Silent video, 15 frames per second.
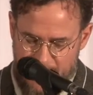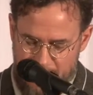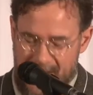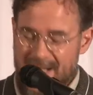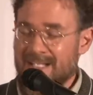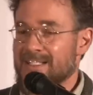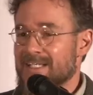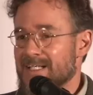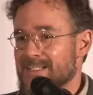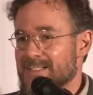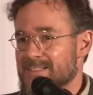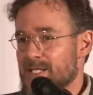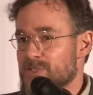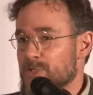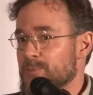My
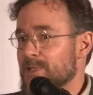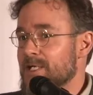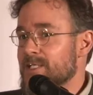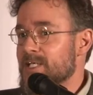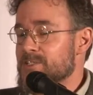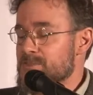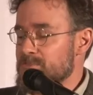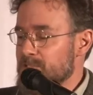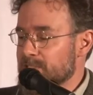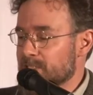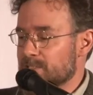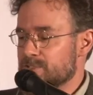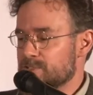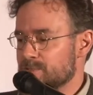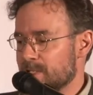10 year plan gets really
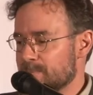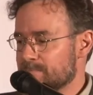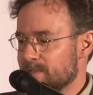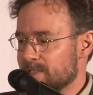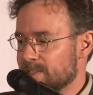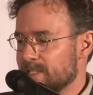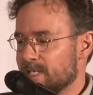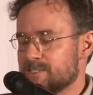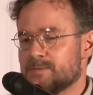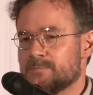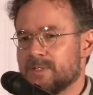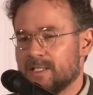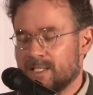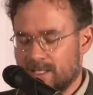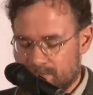extreme. In the last
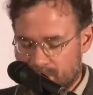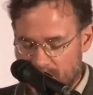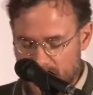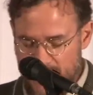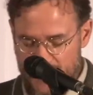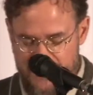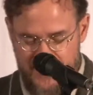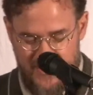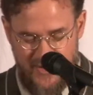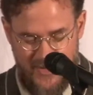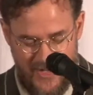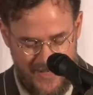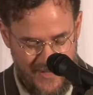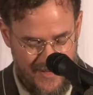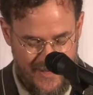minute I've got left, you know,
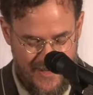I,